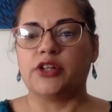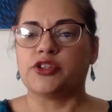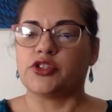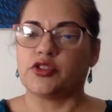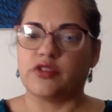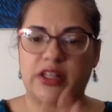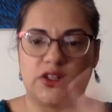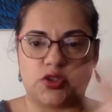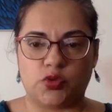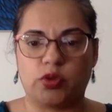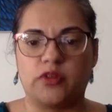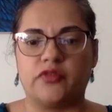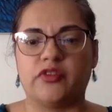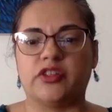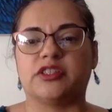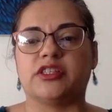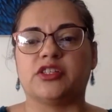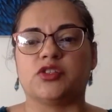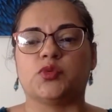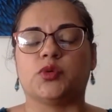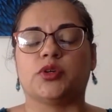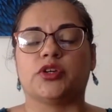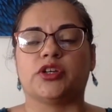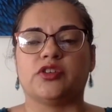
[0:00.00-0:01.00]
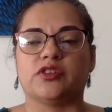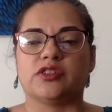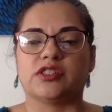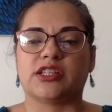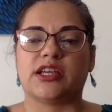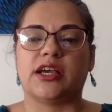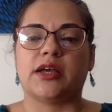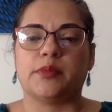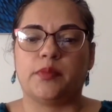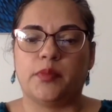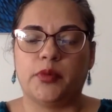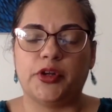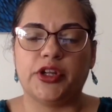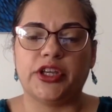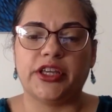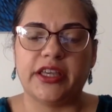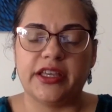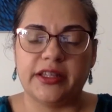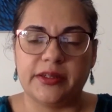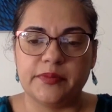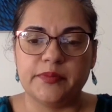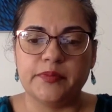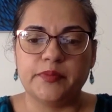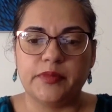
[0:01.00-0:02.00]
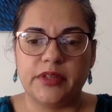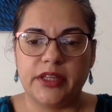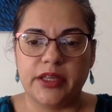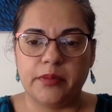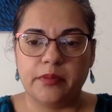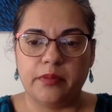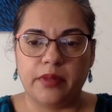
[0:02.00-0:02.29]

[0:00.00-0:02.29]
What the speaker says: So that's one of the things we're going to start putting in